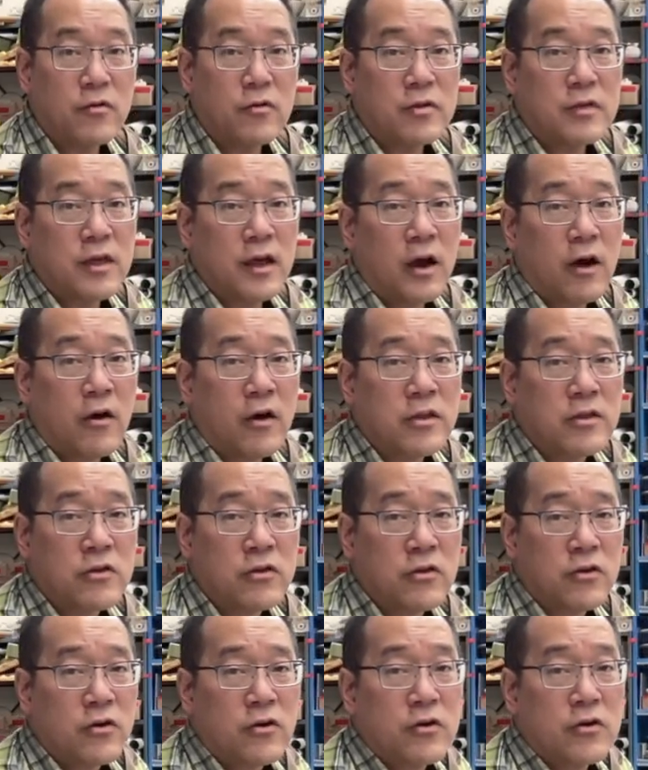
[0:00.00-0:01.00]
You see how I
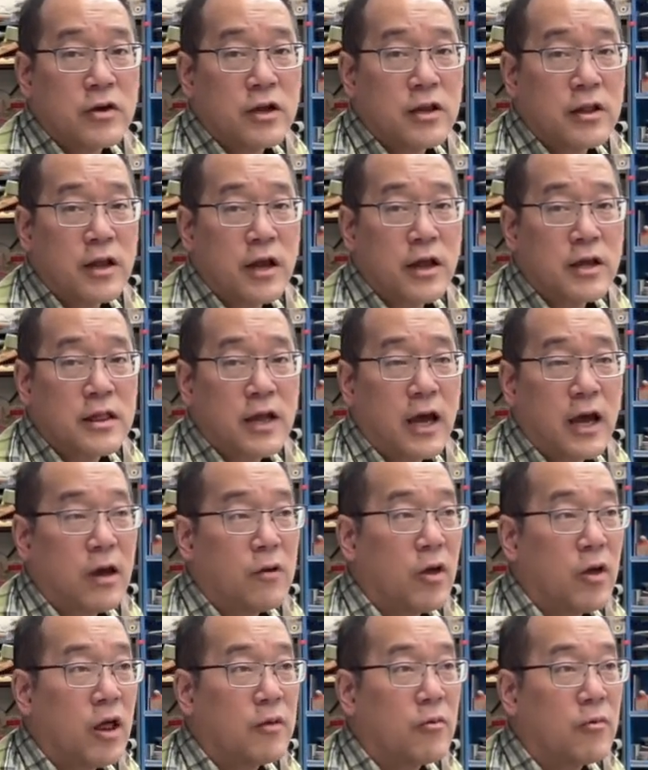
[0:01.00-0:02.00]
turned it like that
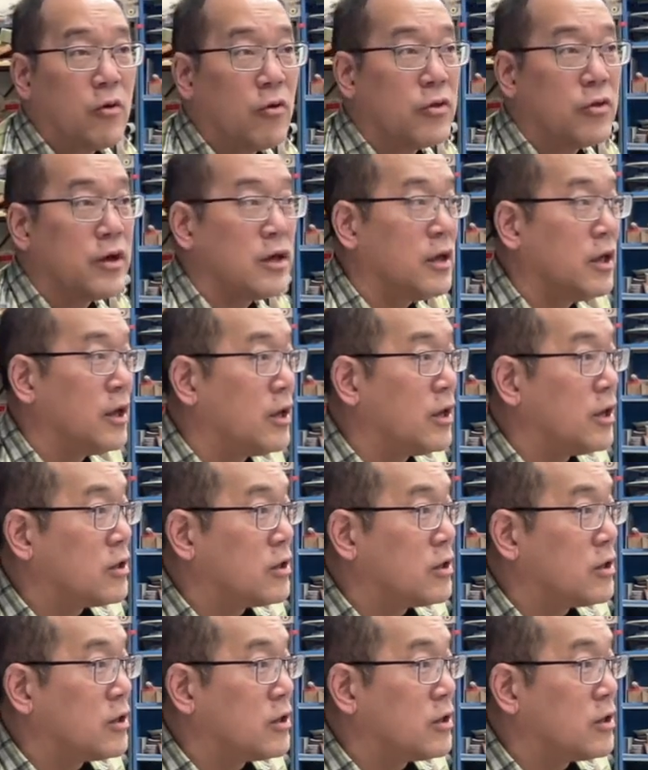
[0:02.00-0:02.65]
while I'm holding?